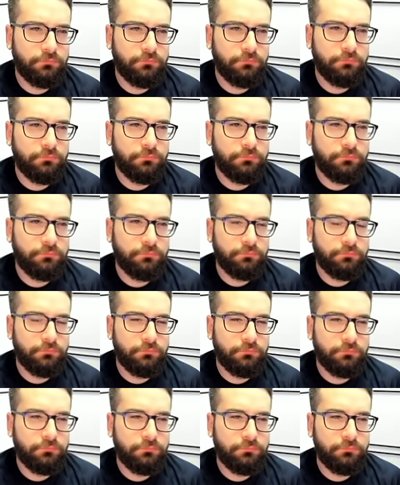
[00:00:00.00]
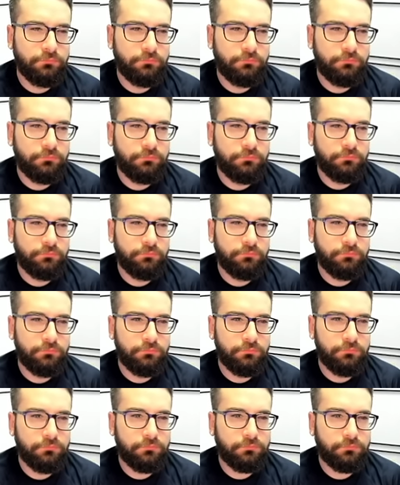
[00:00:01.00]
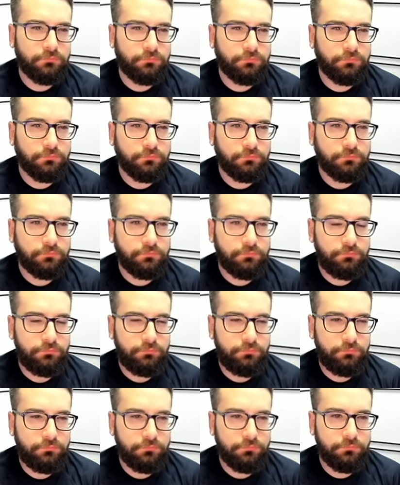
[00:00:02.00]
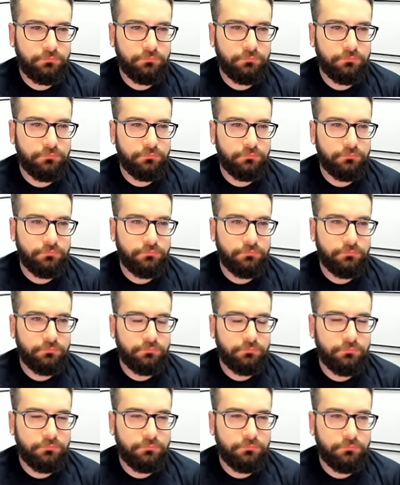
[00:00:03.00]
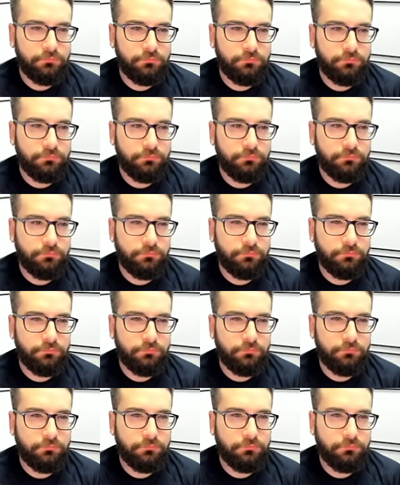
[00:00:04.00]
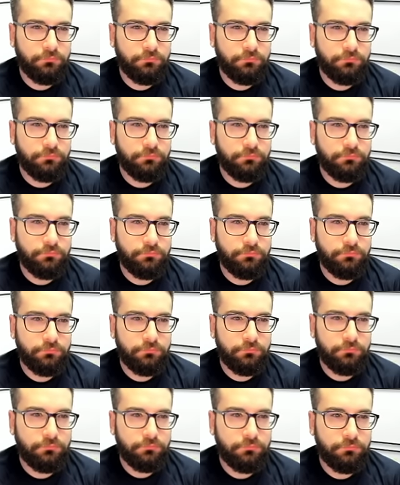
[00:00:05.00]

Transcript: (silent)